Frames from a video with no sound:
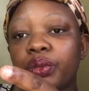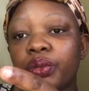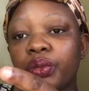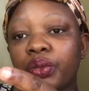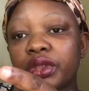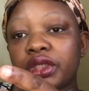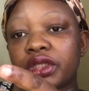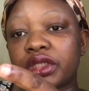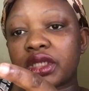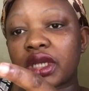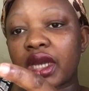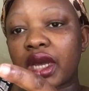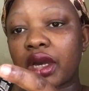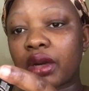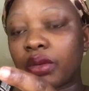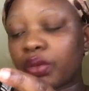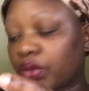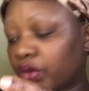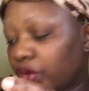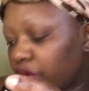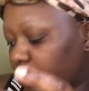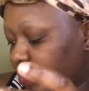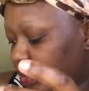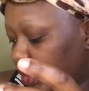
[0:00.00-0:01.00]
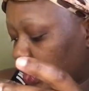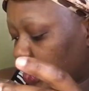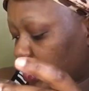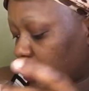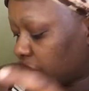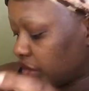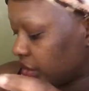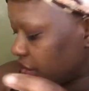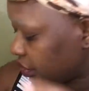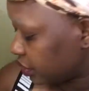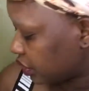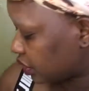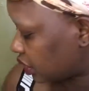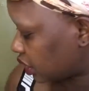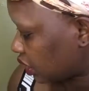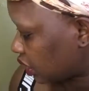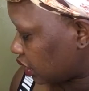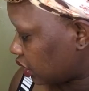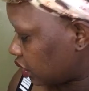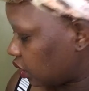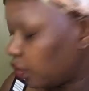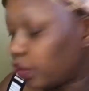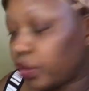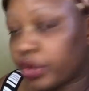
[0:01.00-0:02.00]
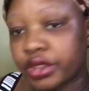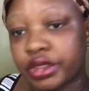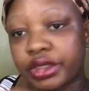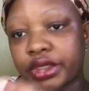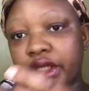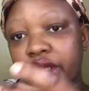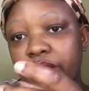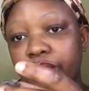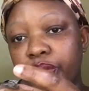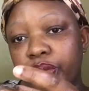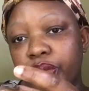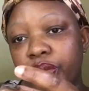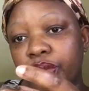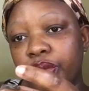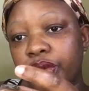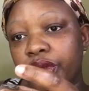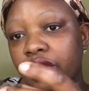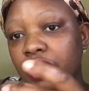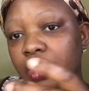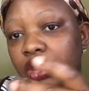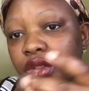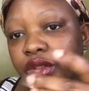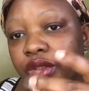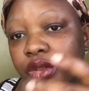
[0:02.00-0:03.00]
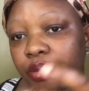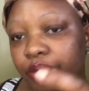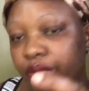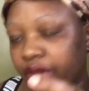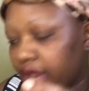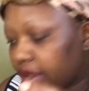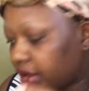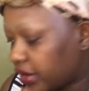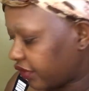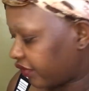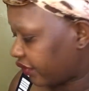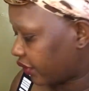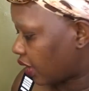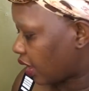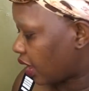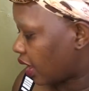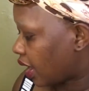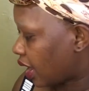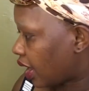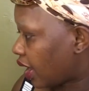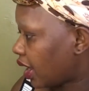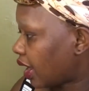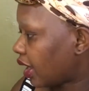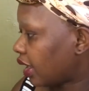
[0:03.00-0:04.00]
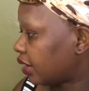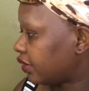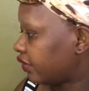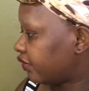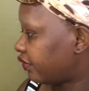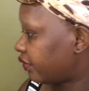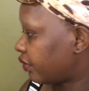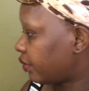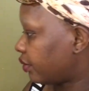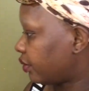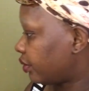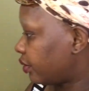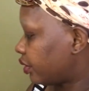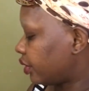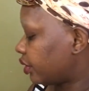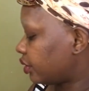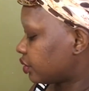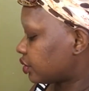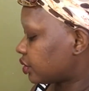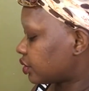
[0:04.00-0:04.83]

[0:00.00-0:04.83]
which I will be using once I pour a little bit of olive oil.